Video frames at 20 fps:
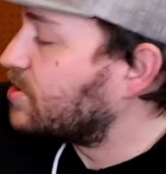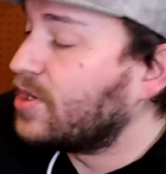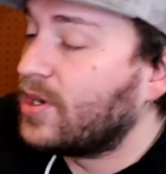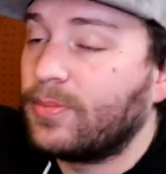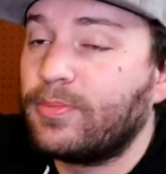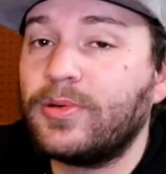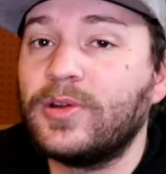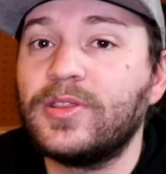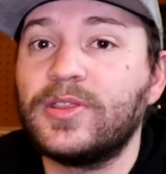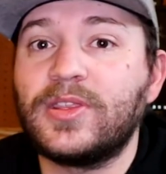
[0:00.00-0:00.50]

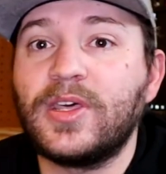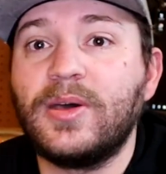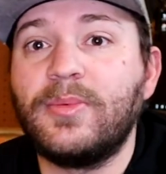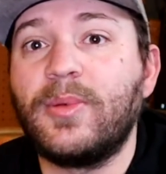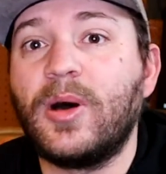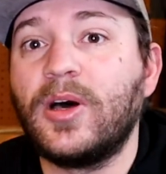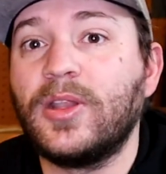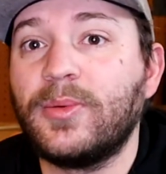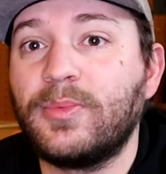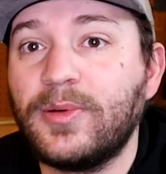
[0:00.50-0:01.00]
going to print
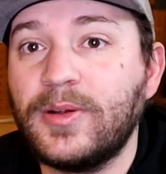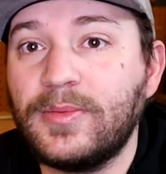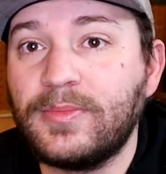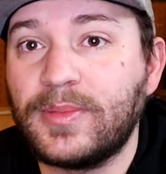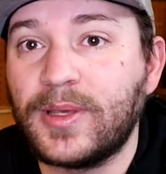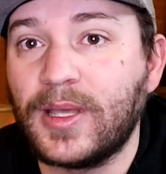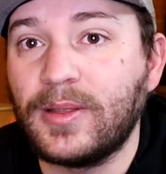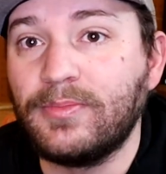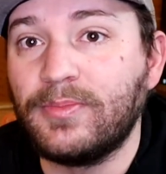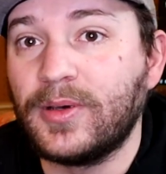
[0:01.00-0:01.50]
them on the print
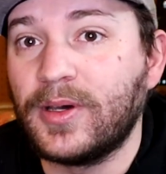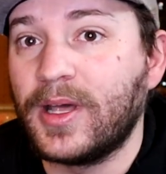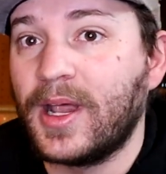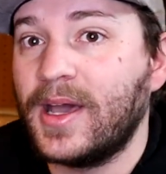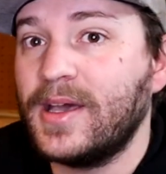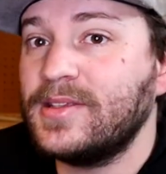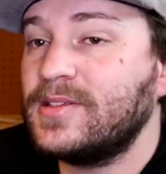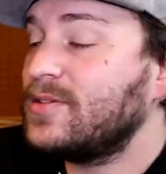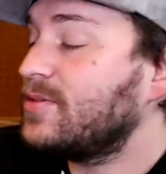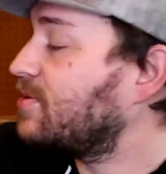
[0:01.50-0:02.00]
bed,
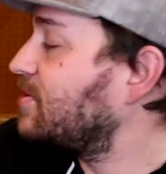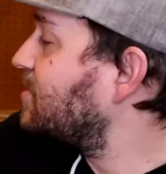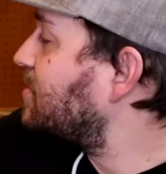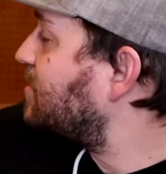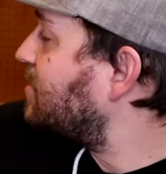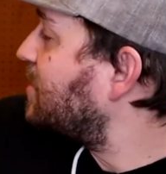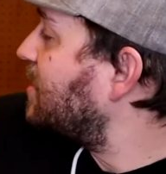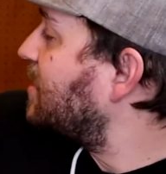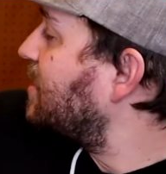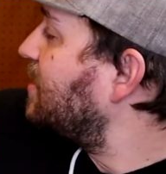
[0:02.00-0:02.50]
but as you can
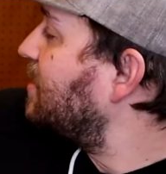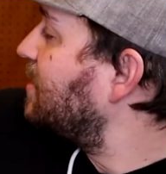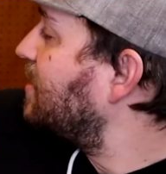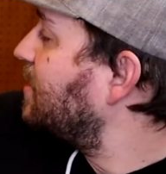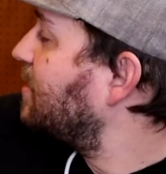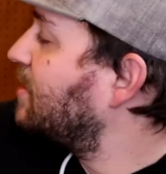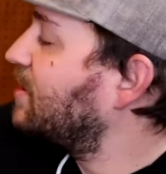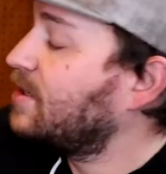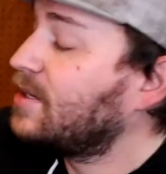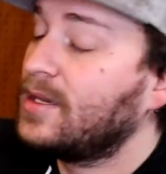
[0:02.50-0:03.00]
see,
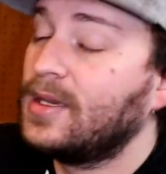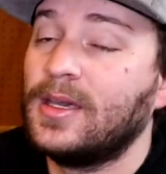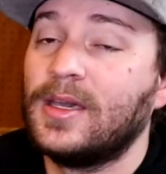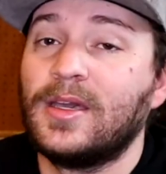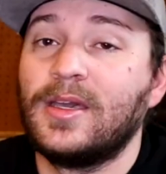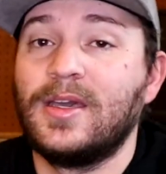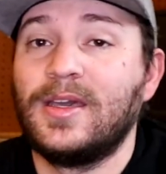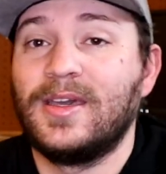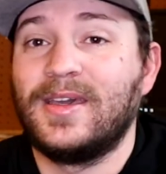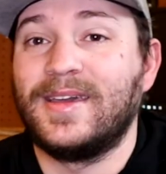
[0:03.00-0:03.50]

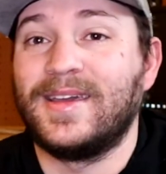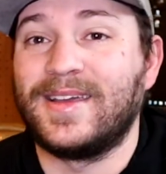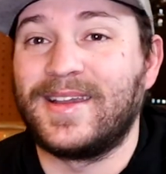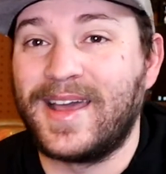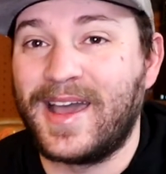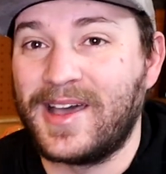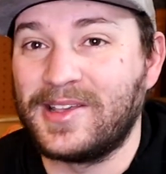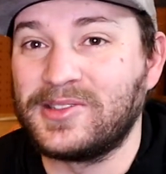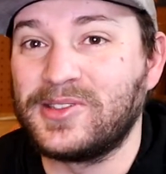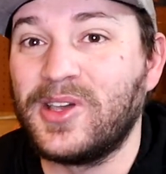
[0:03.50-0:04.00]
it
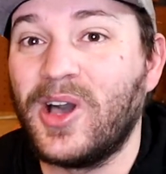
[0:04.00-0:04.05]
has